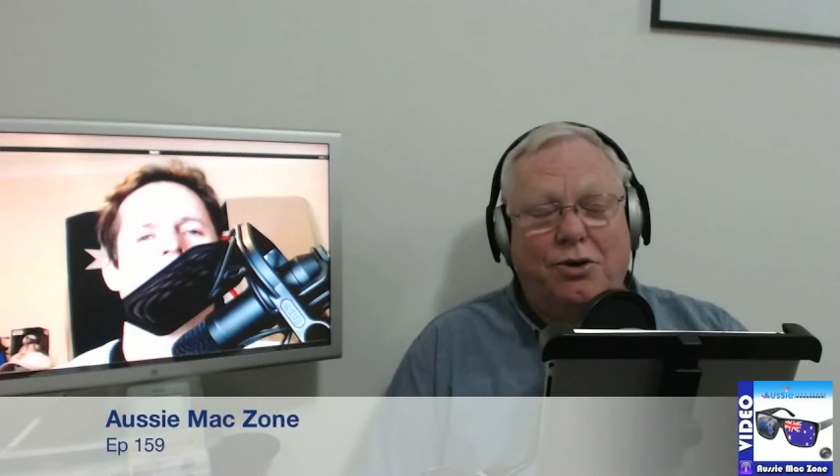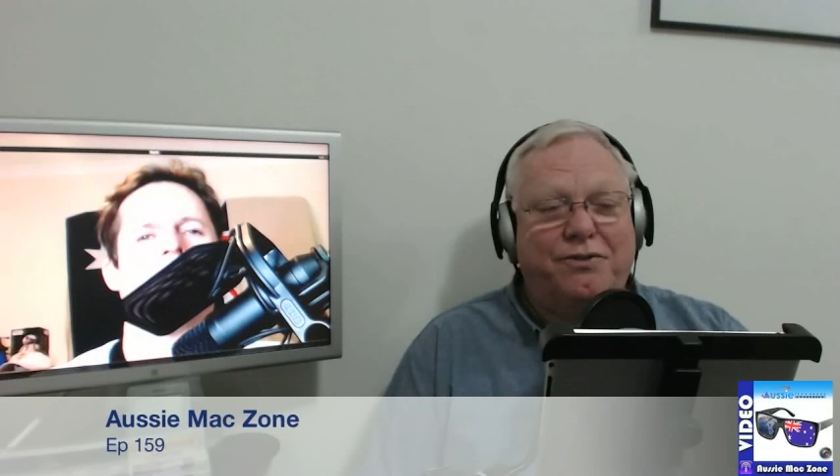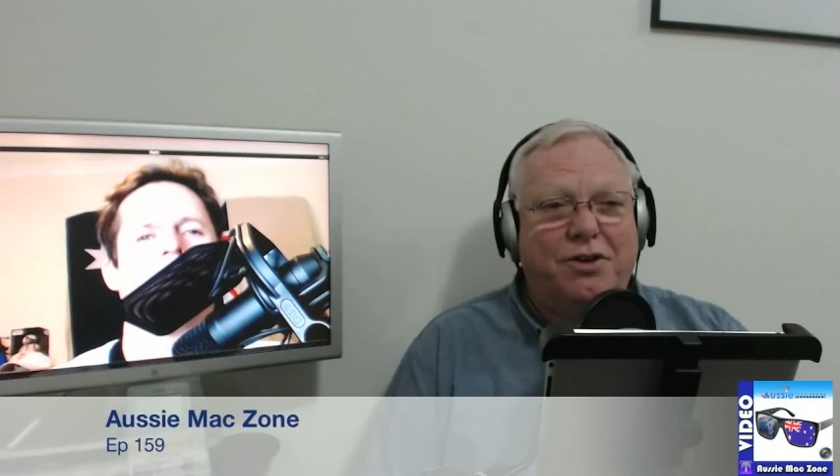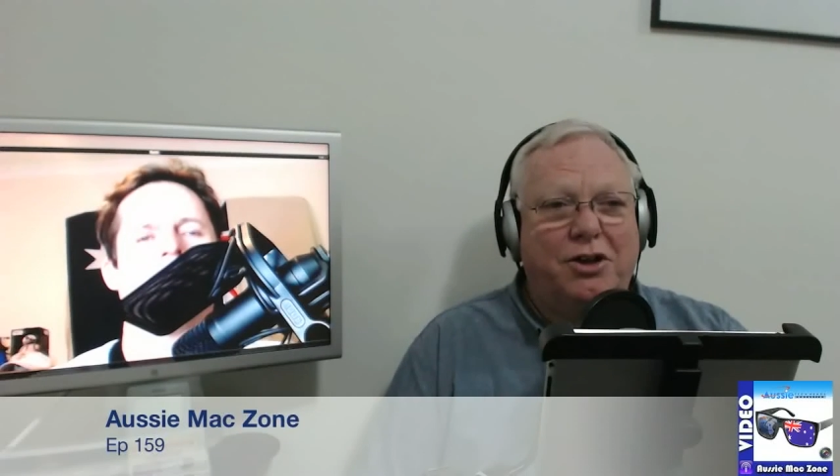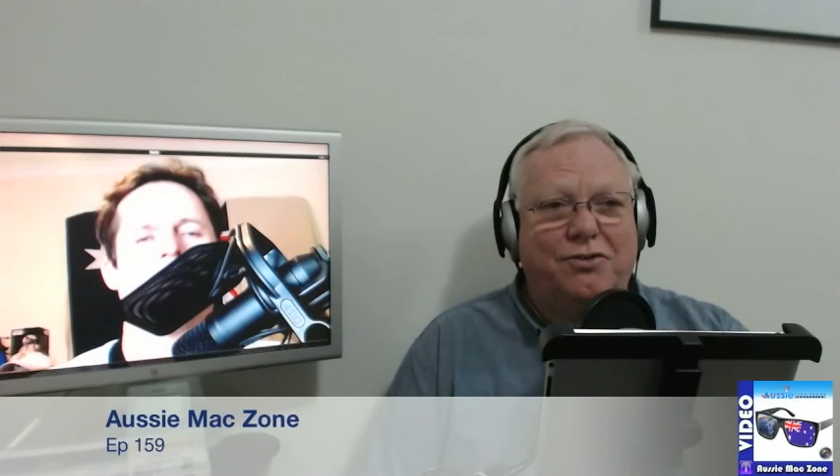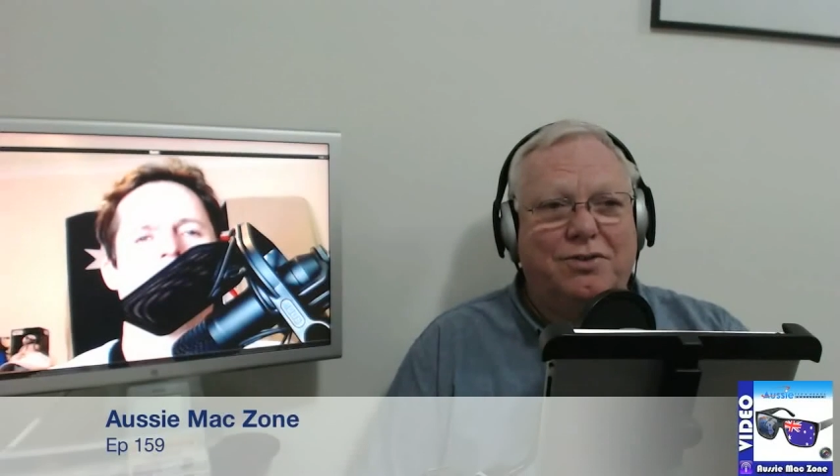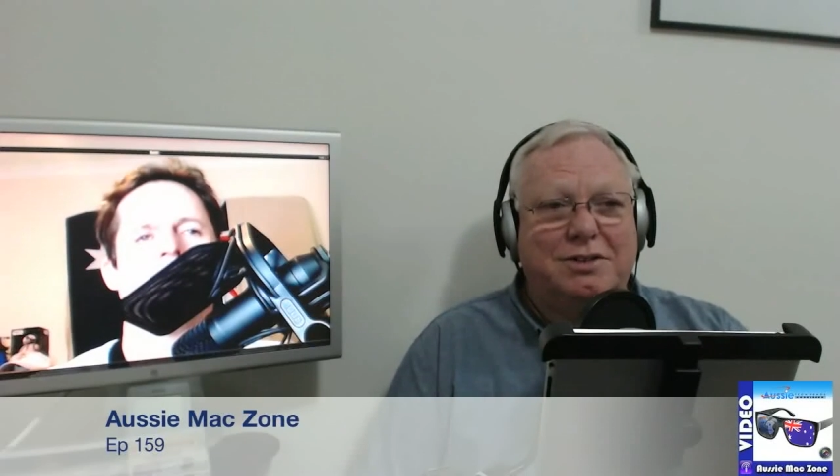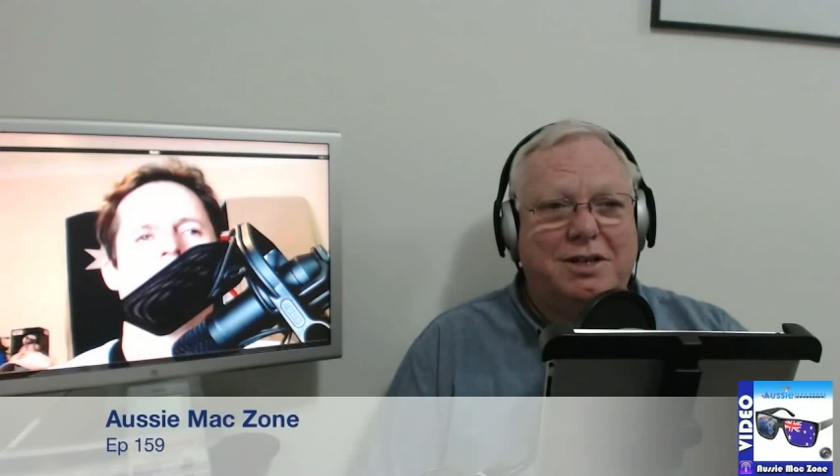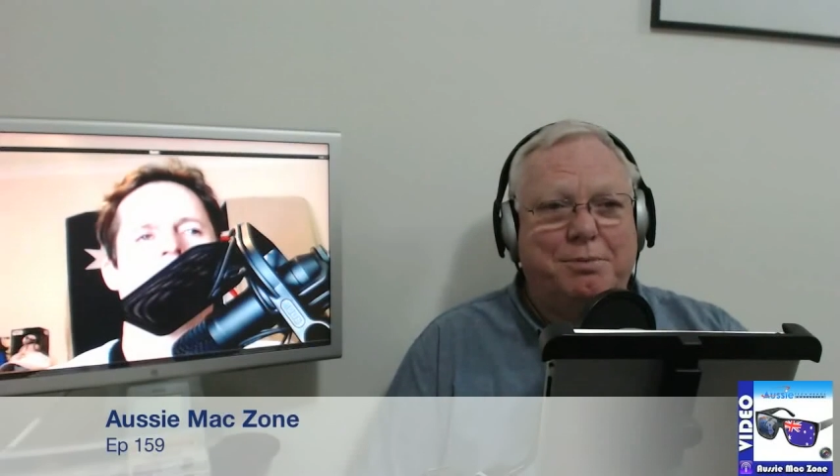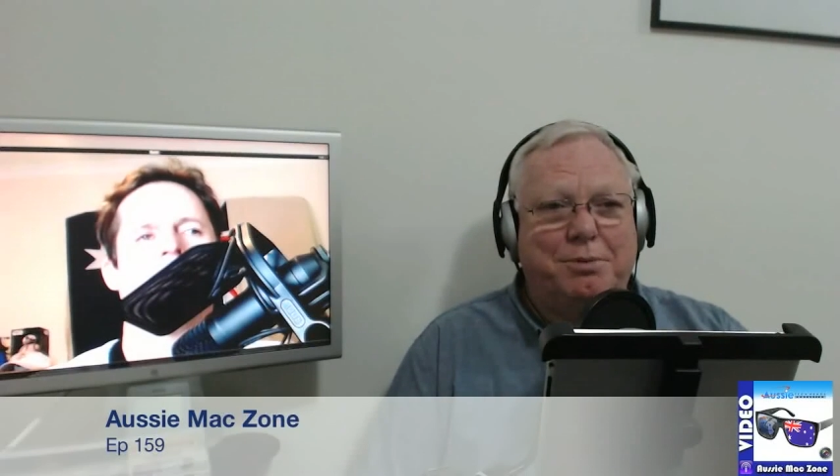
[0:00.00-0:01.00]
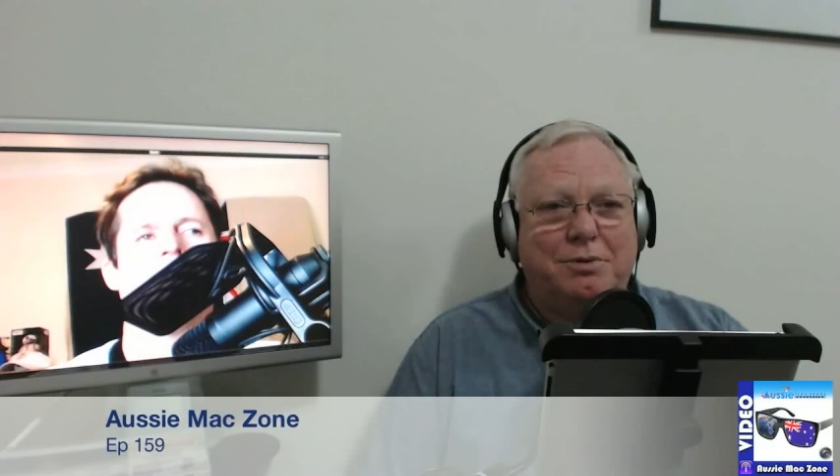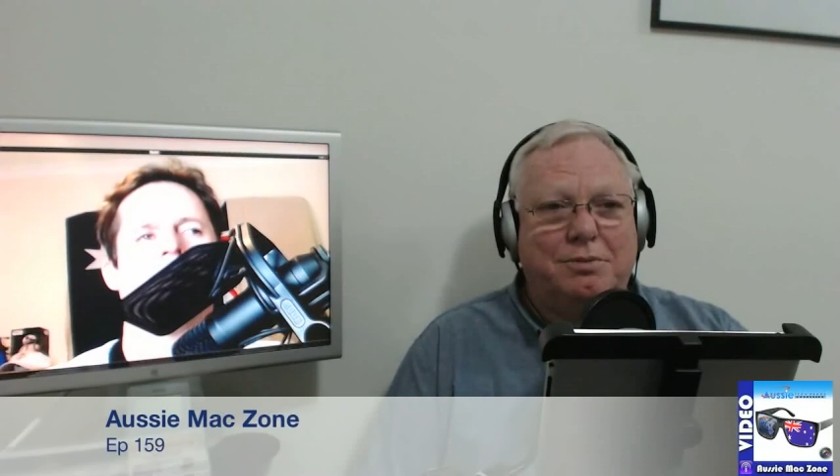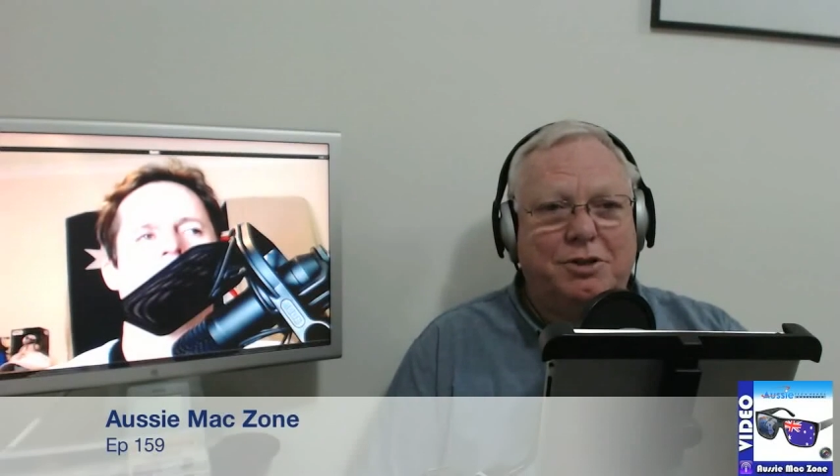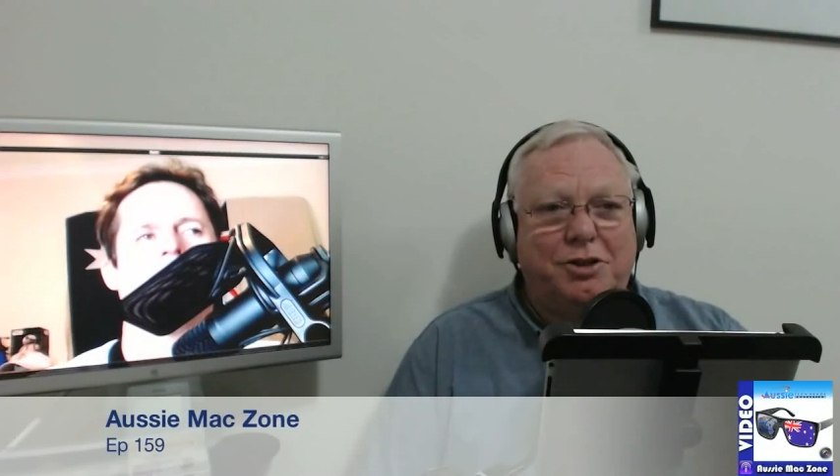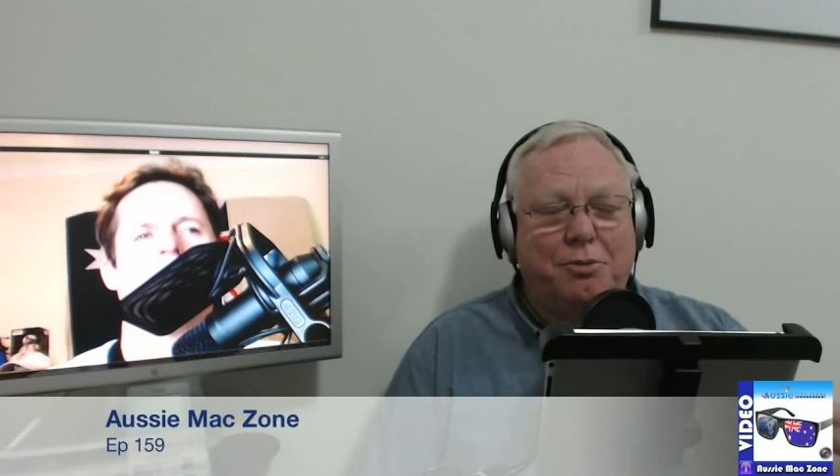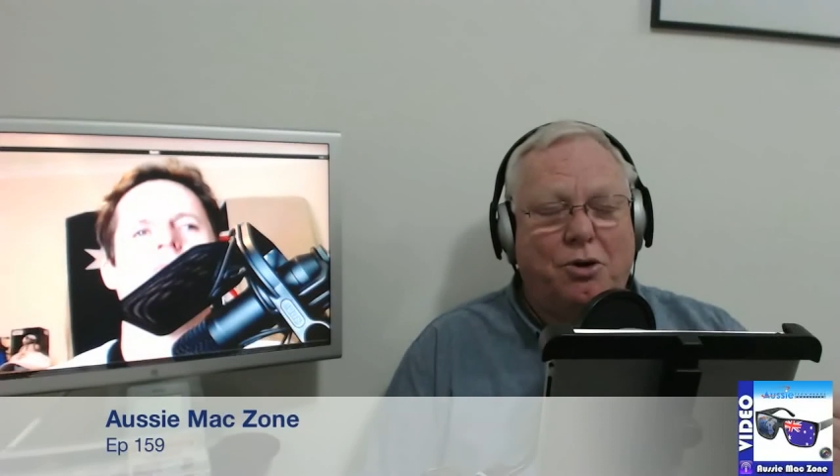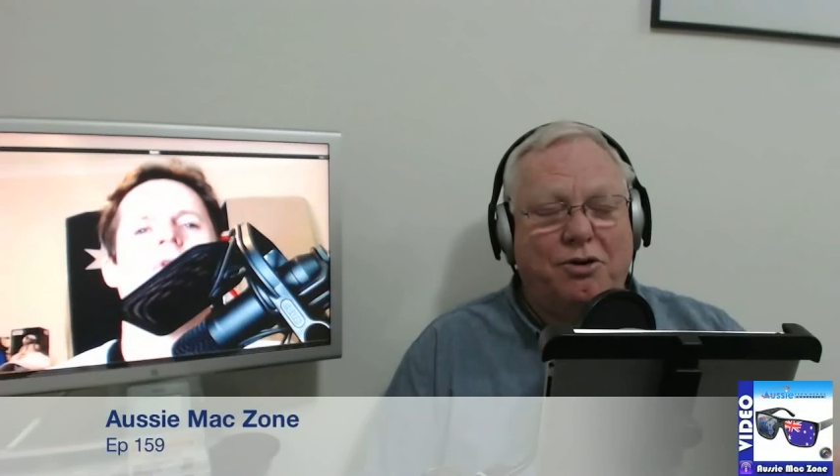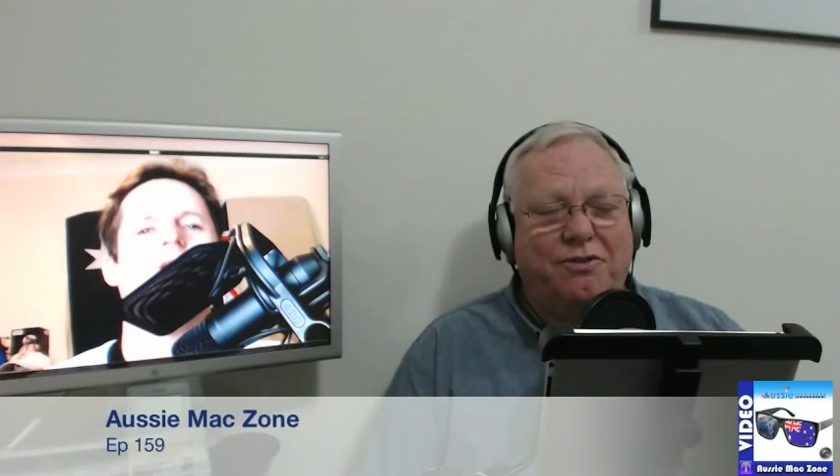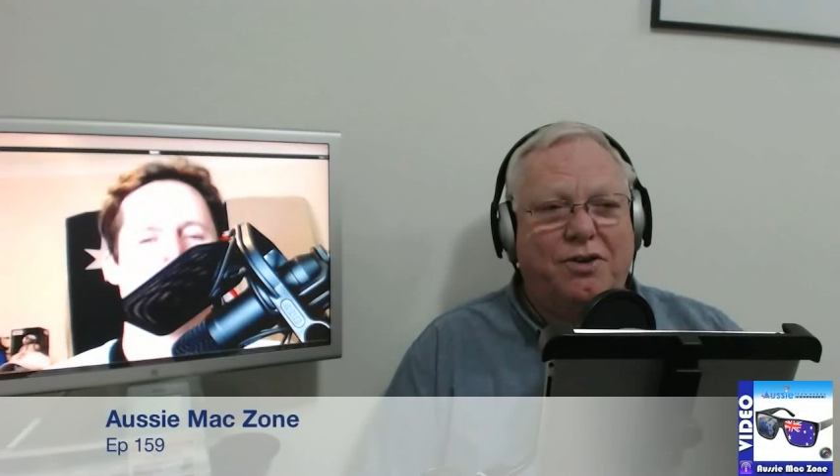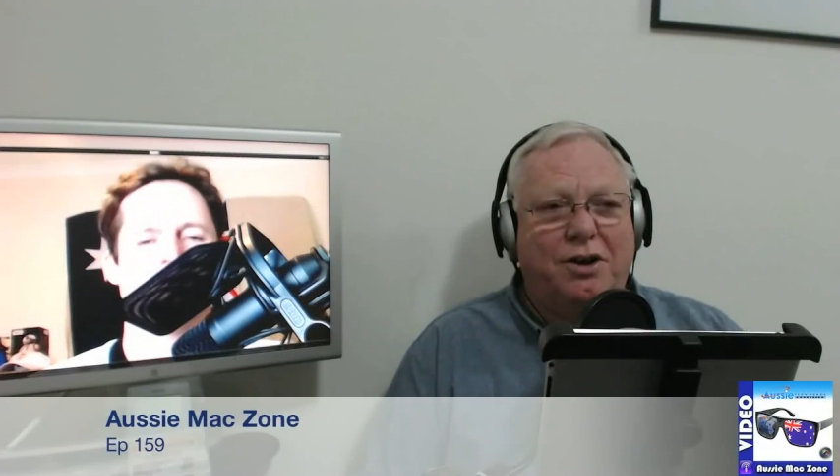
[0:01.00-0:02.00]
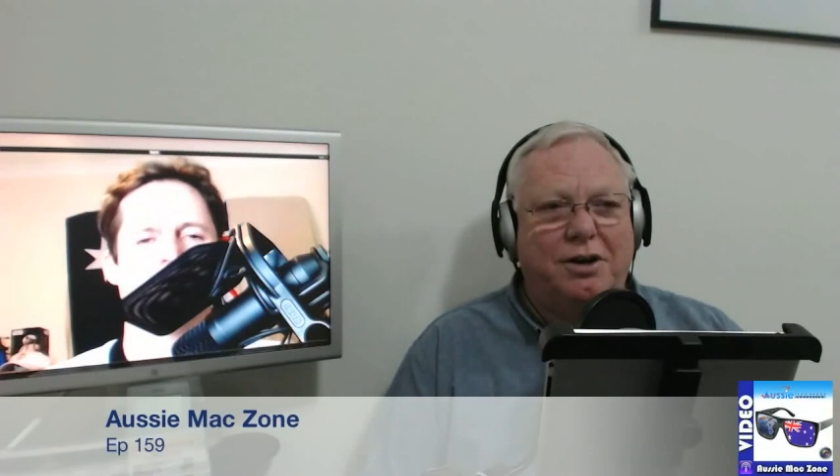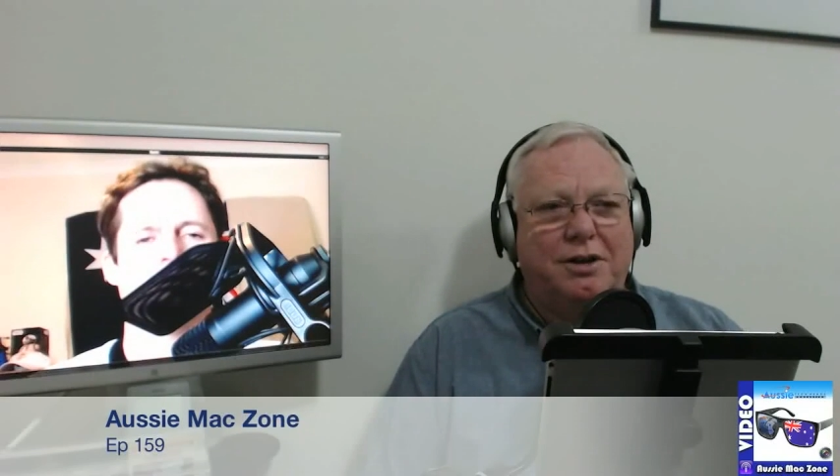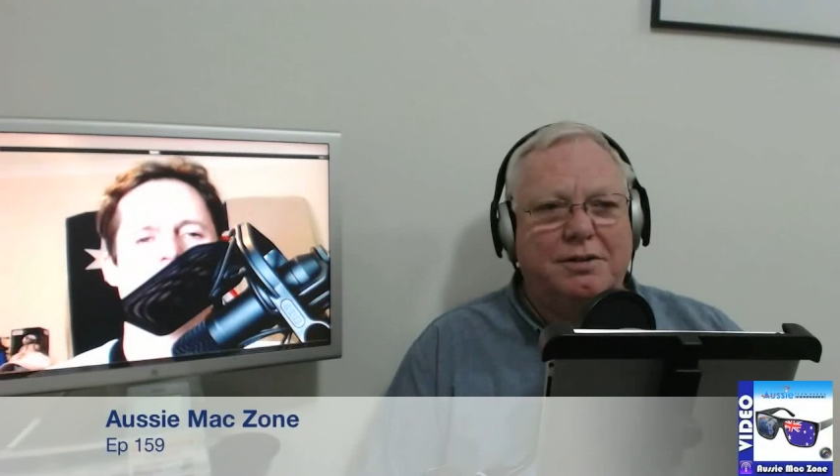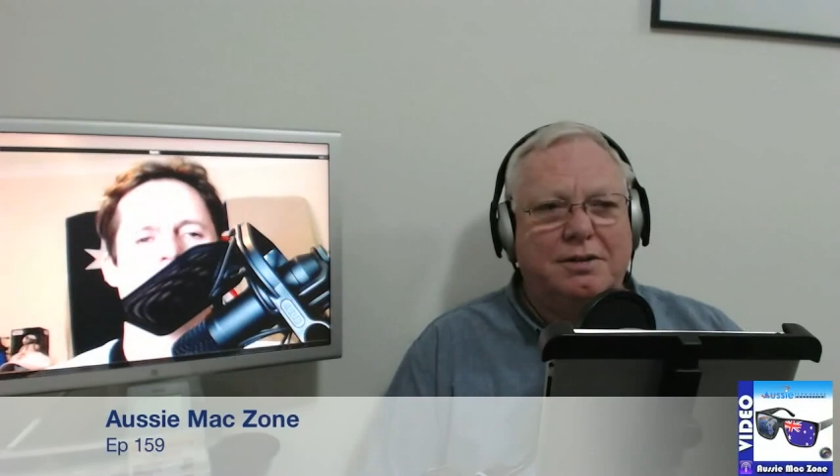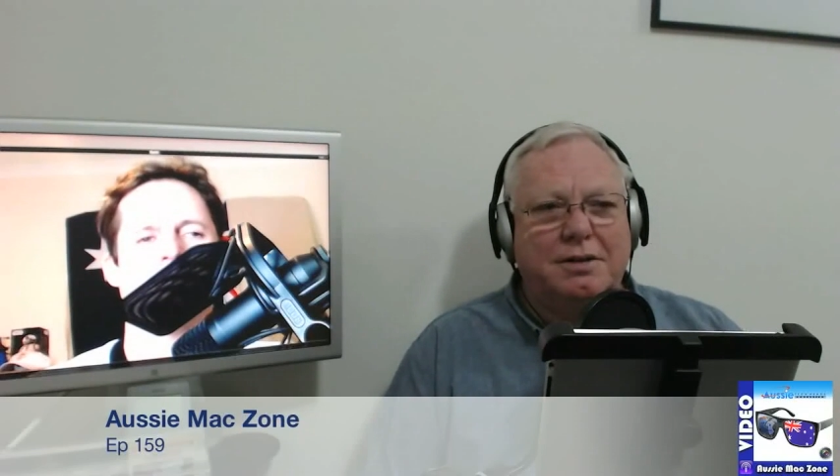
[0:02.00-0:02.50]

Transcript: iPhones, for example, with your microphone in it.